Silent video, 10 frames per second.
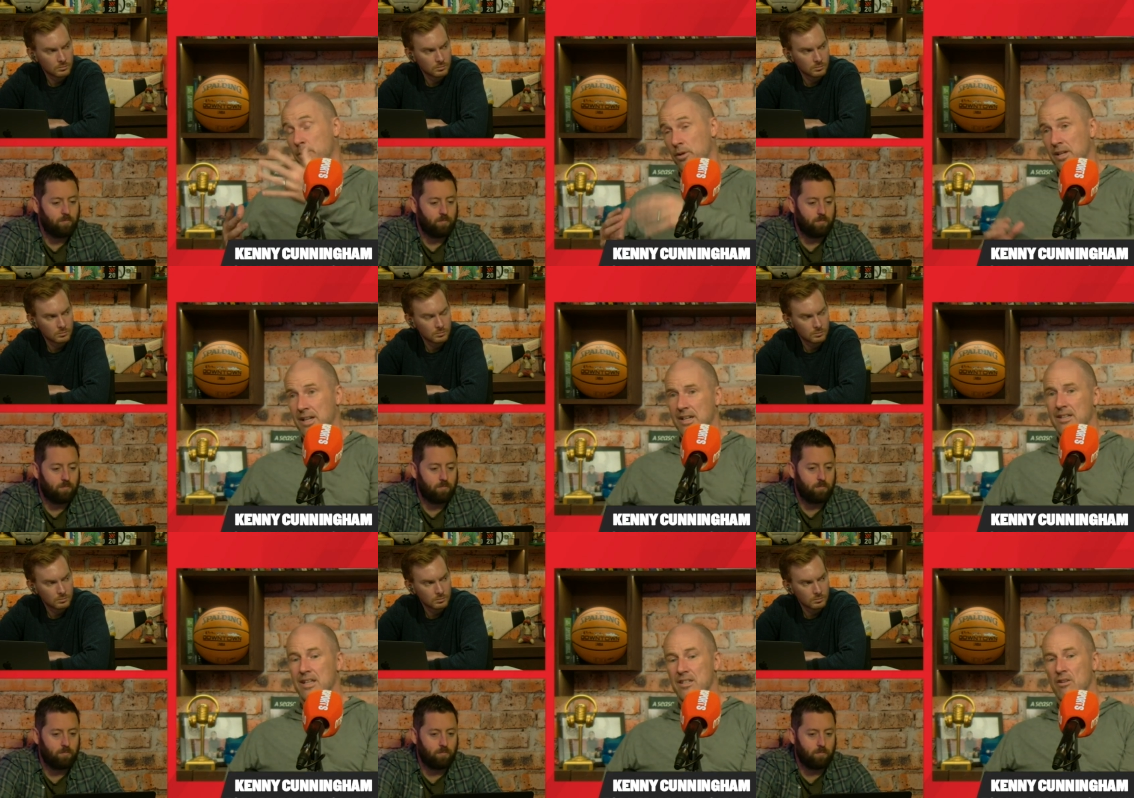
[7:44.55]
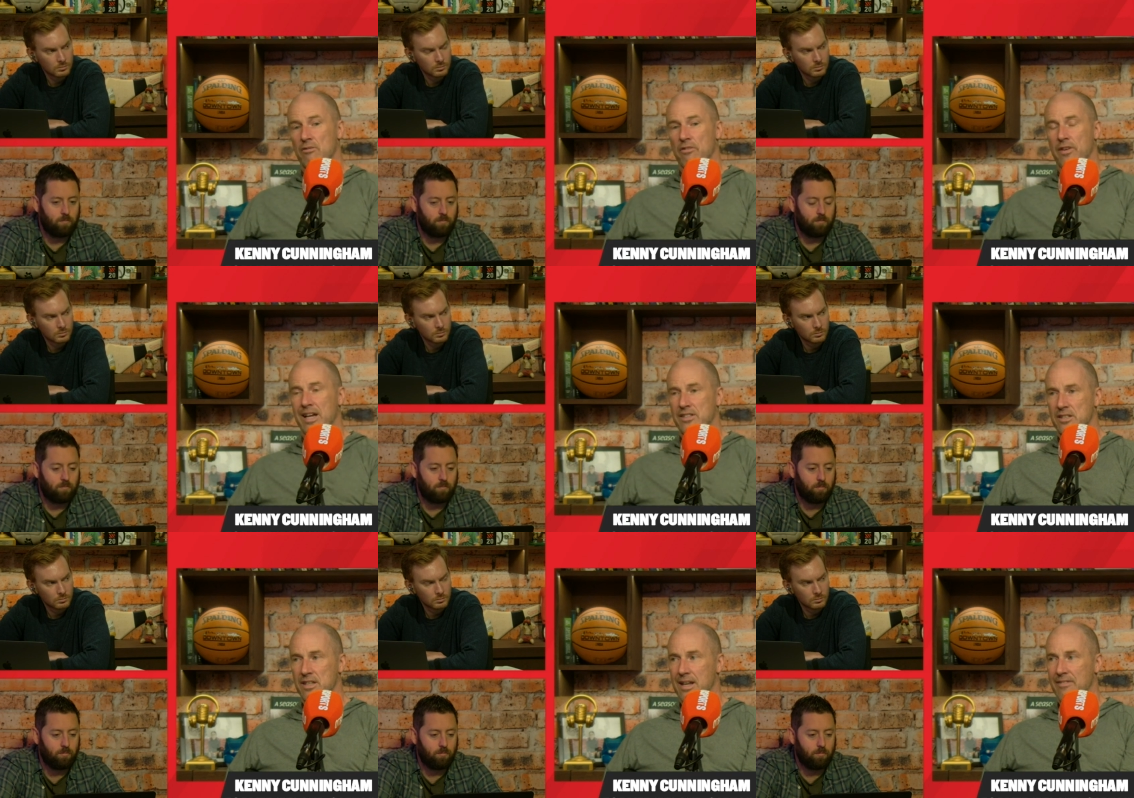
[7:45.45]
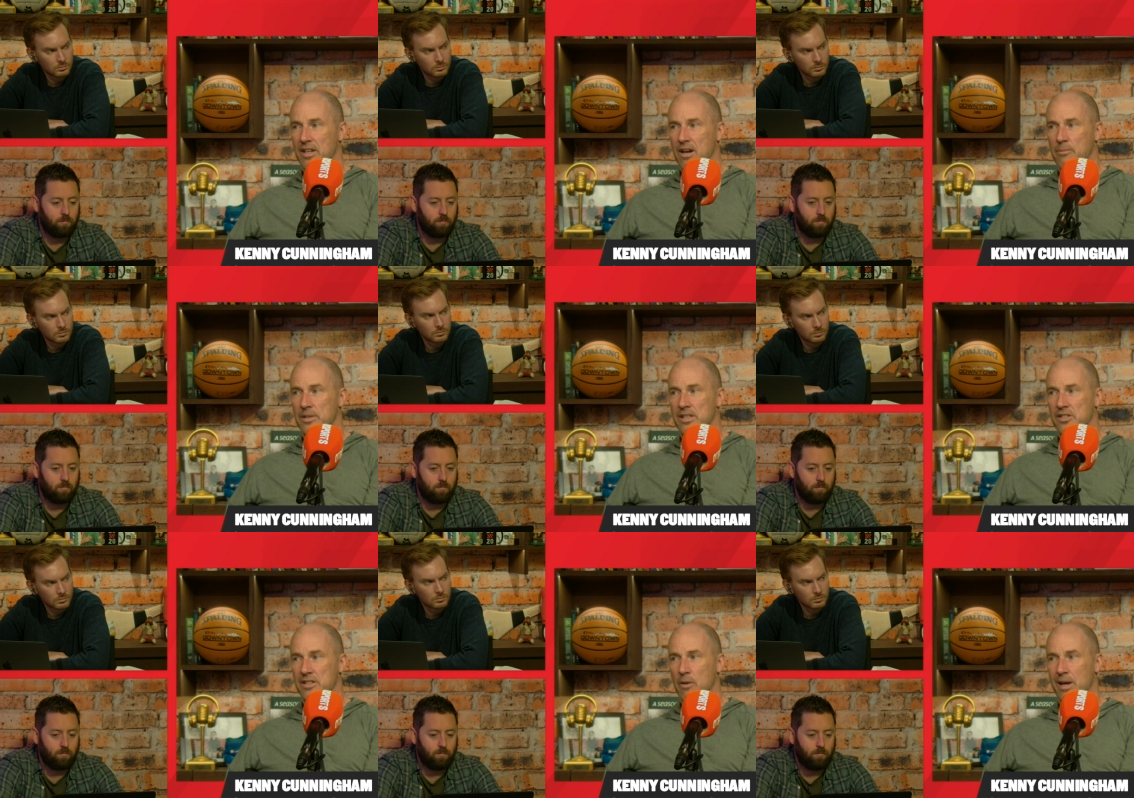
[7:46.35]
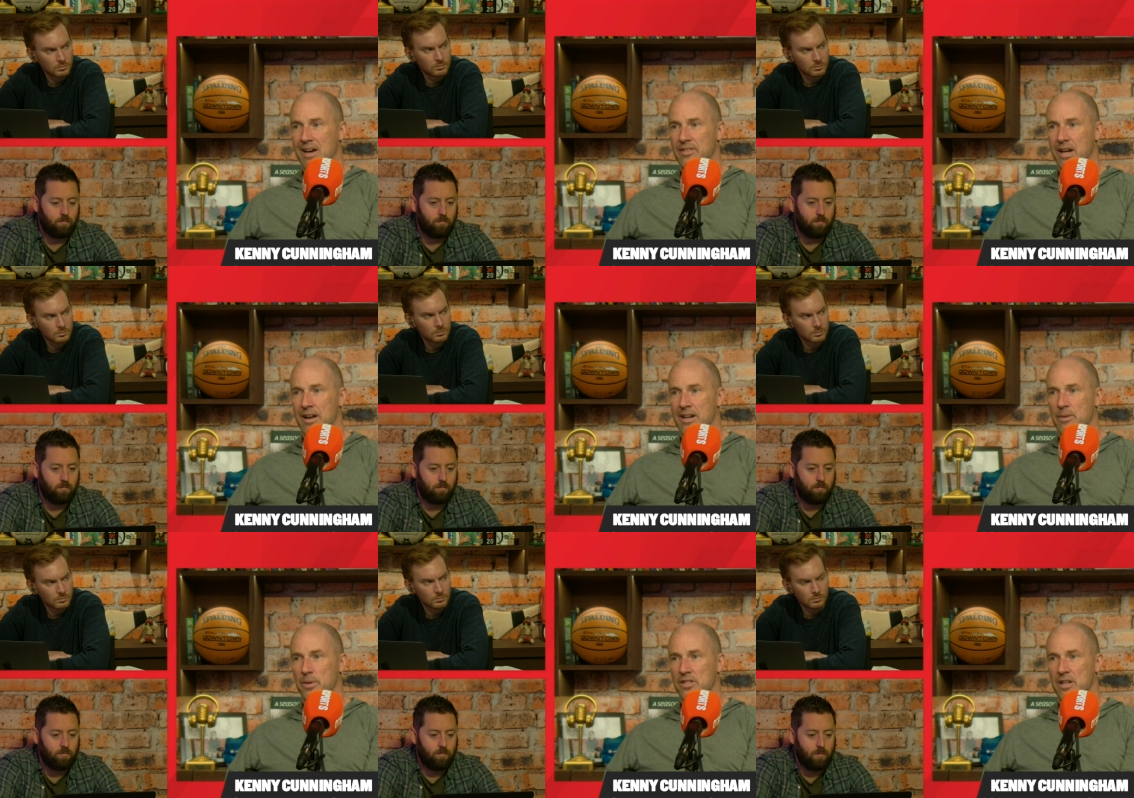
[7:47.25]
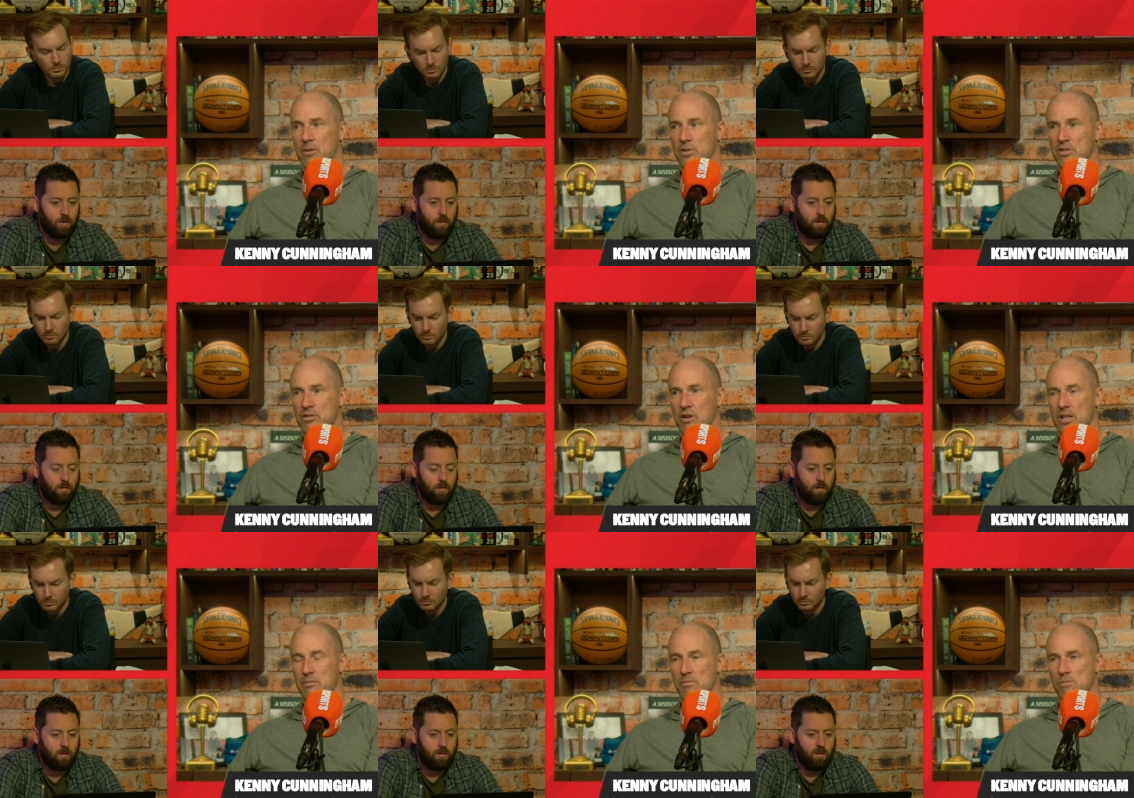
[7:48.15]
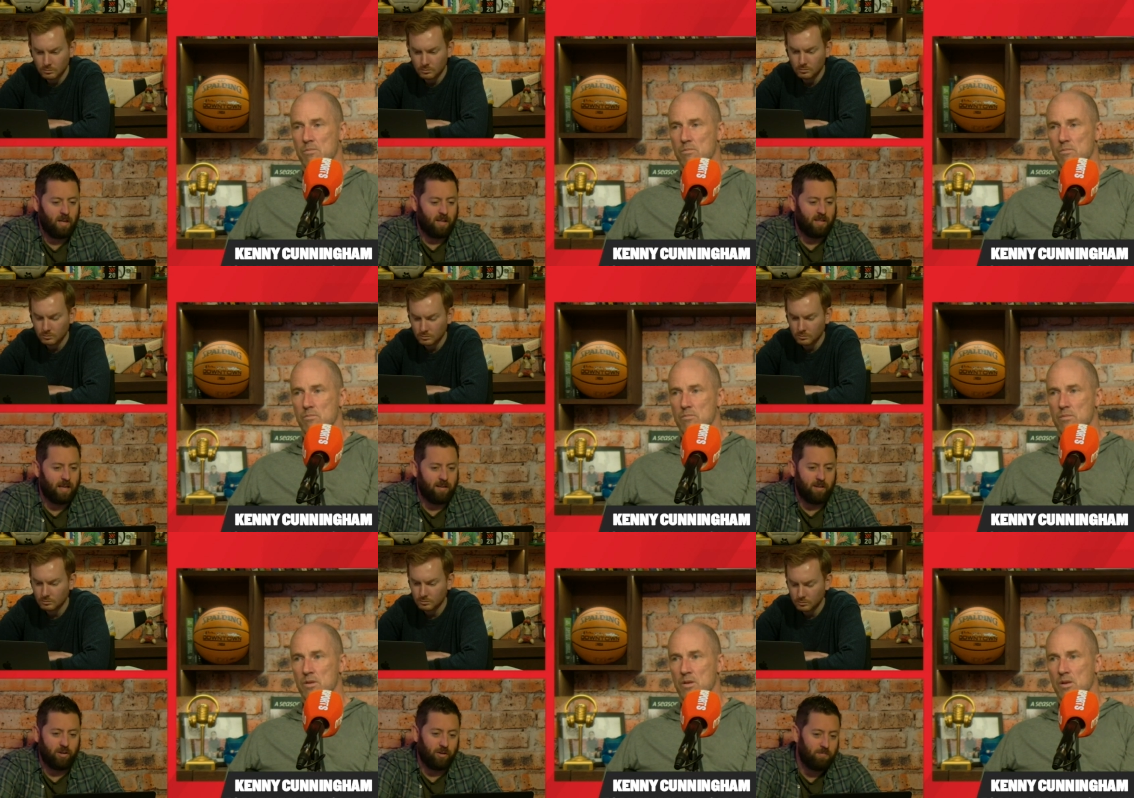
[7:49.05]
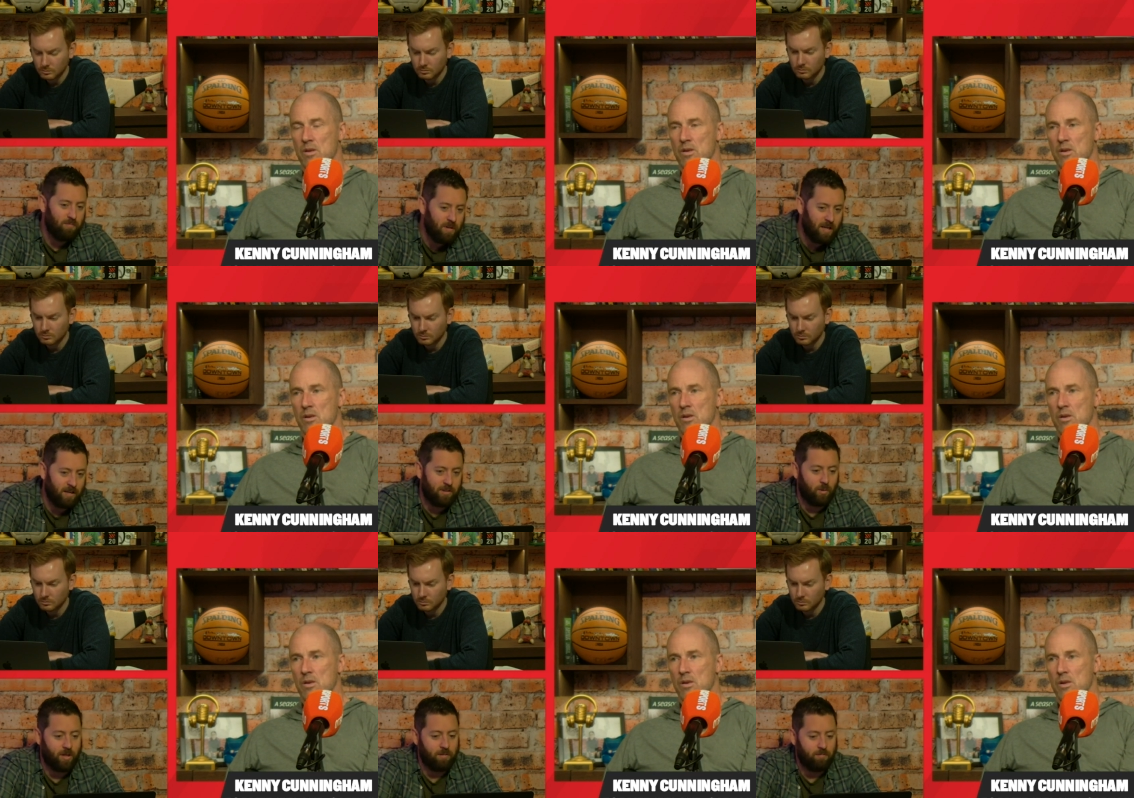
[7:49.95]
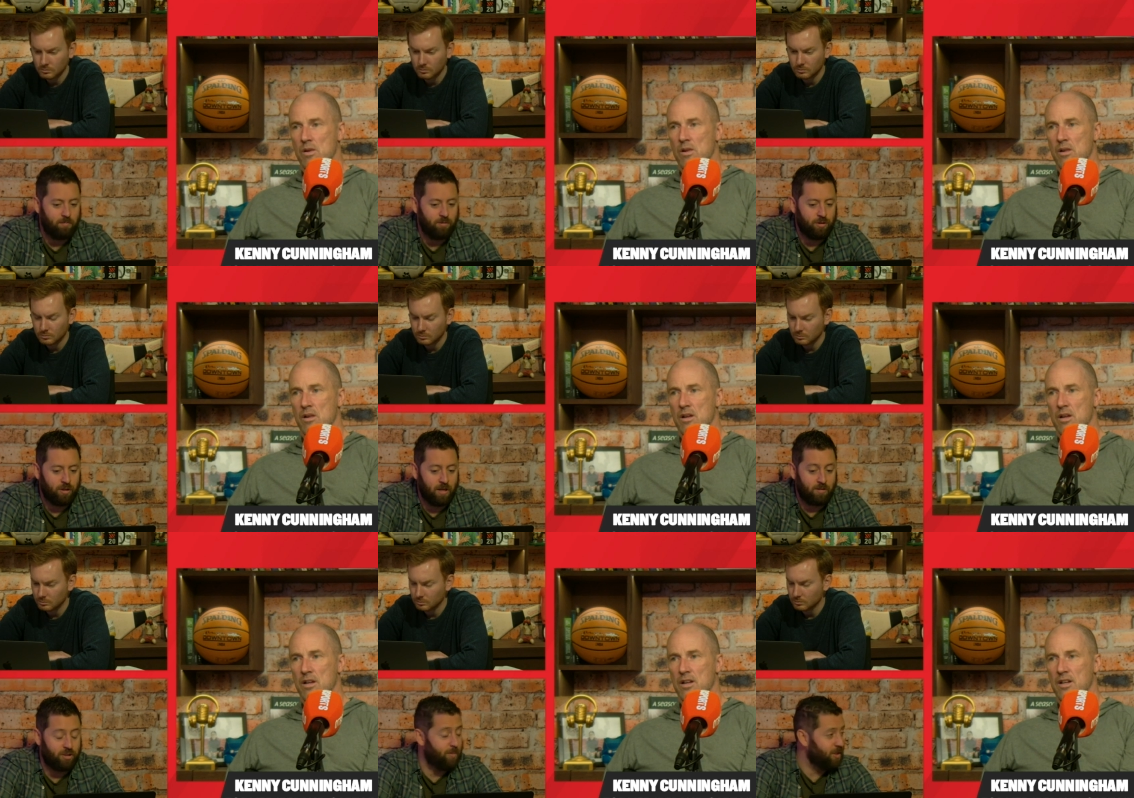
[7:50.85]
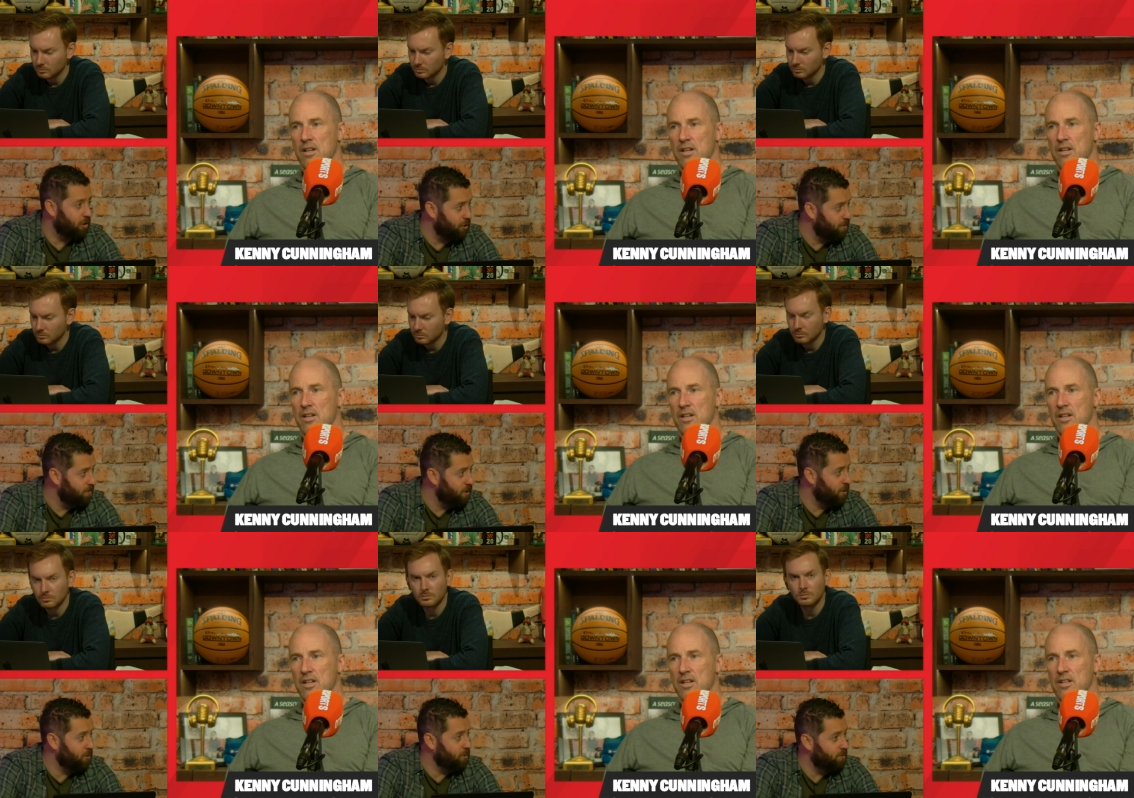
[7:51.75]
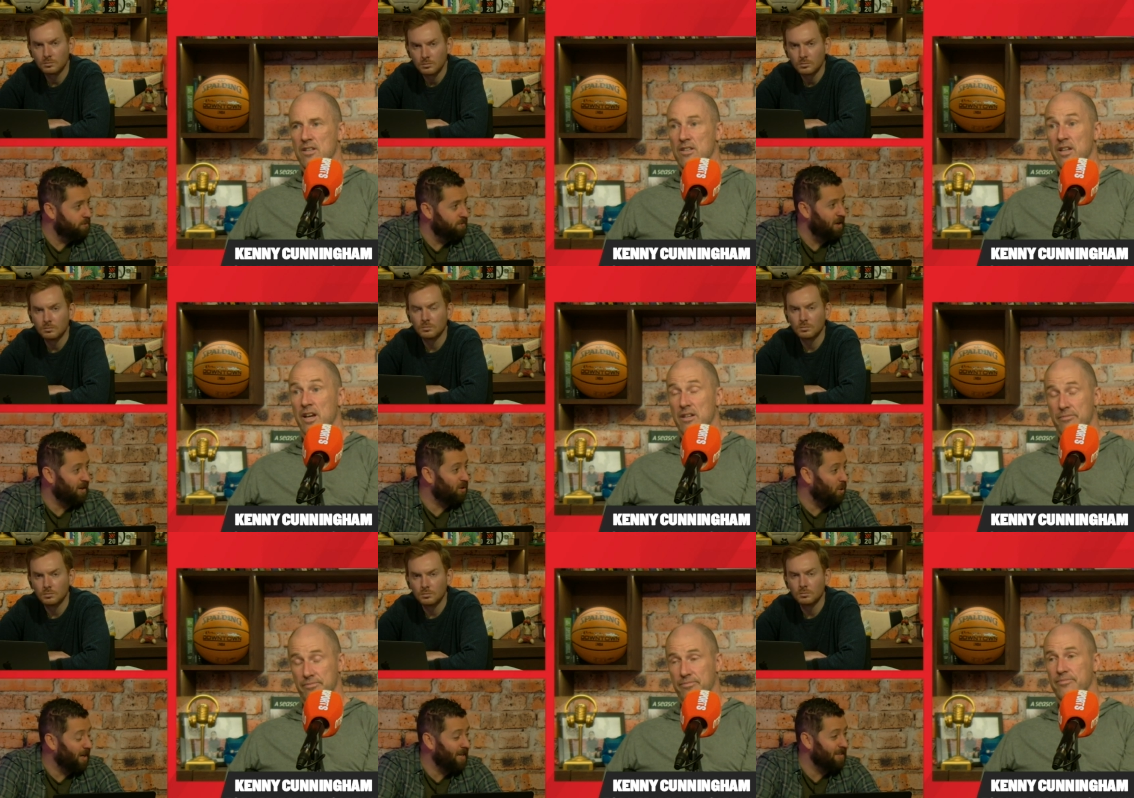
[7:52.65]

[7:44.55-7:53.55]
Speaker 1: but that's only reflection of the level of competition that we have in that area of the pitch now, which is great.
Speaker 2: Yeah, and then you're into a Jimmy Dunne, who's not yeah. quite